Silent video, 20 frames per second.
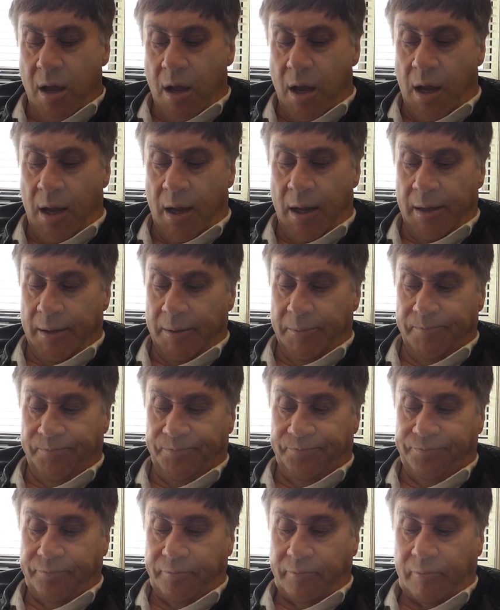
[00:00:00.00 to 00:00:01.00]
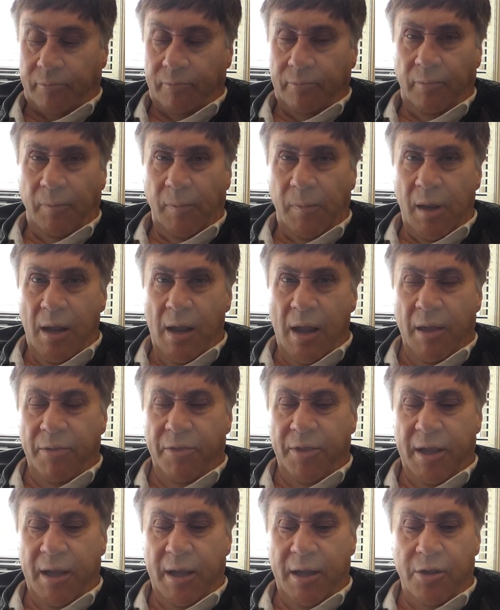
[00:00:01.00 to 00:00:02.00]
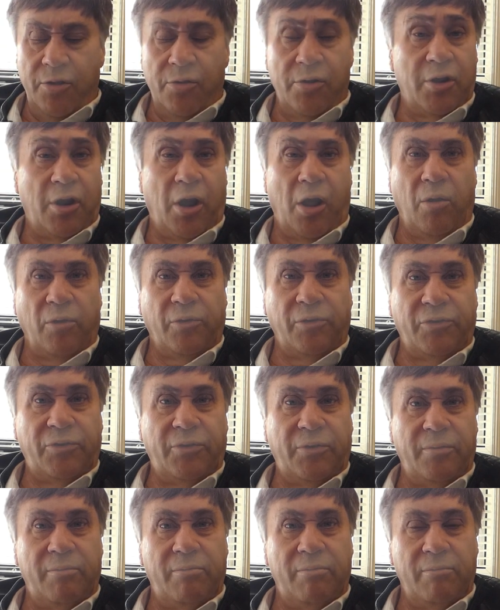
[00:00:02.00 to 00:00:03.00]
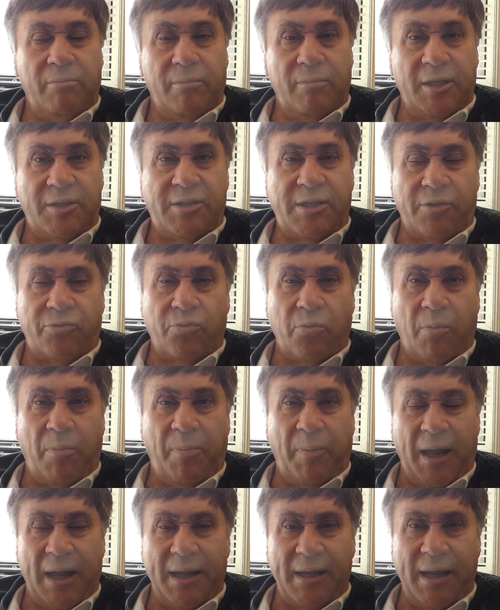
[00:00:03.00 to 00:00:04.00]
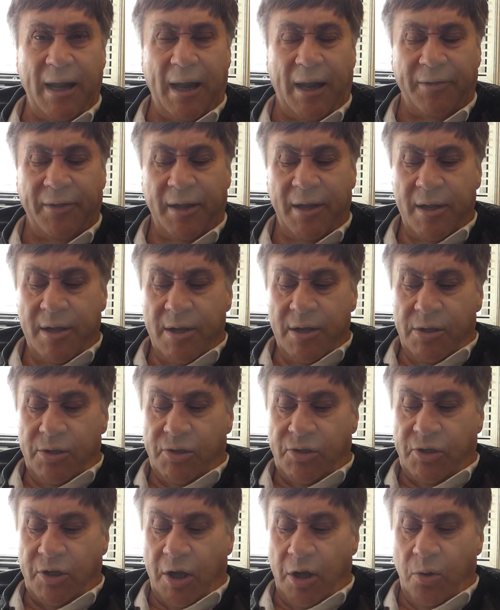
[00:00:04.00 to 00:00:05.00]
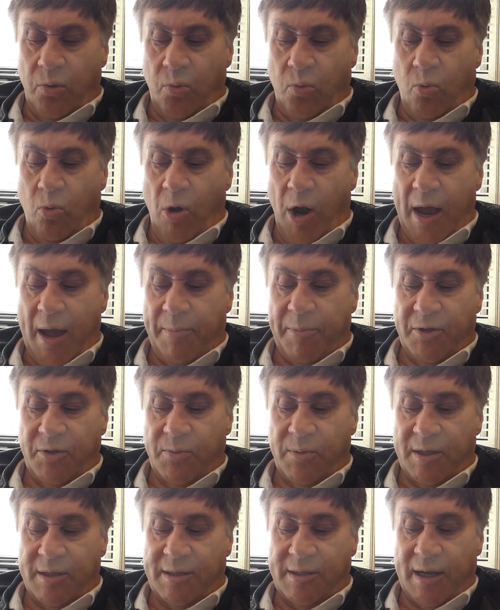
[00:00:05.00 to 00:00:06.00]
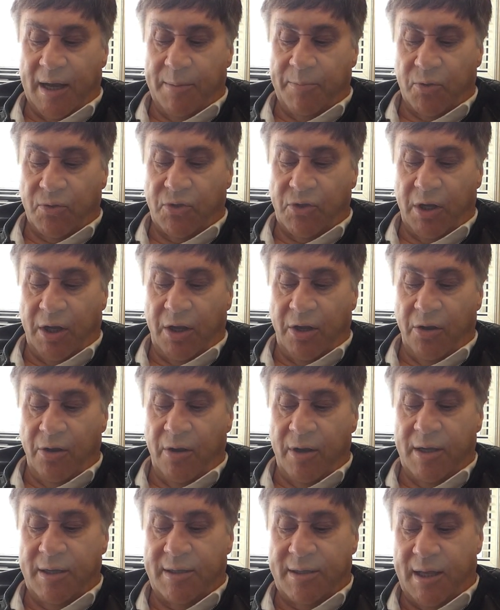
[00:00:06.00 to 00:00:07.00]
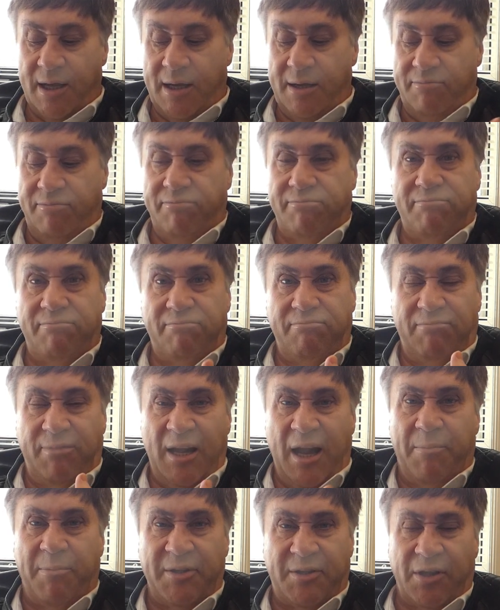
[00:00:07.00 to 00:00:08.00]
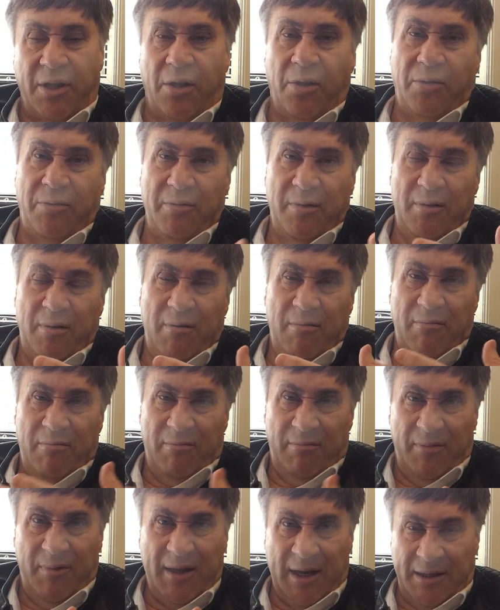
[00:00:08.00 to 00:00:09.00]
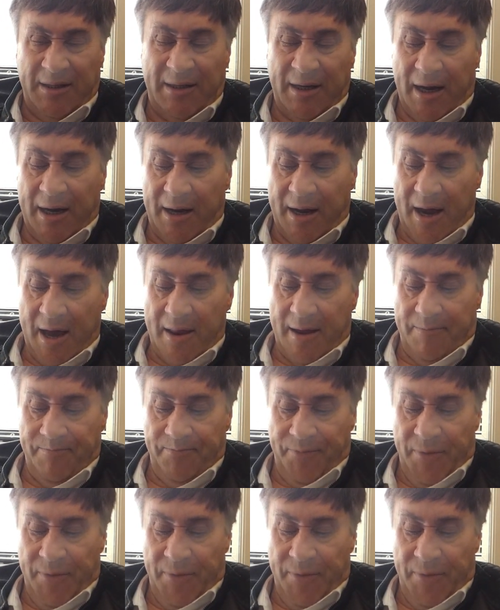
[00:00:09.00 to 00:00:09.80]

And the unit holders, etc., were paid out. So what happens with the stapled securities? They can't be sold, they stay together.